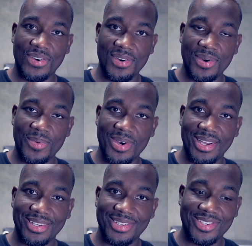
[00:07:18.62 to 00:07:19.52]
on
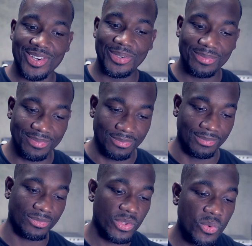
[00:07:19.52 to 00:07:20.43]
one. So
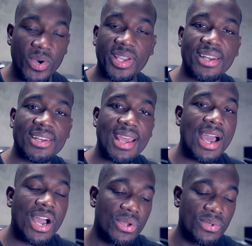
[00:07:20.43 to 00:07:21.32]
we'll get into
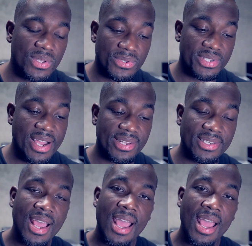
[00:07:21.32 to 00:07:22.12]
how I use those stacks.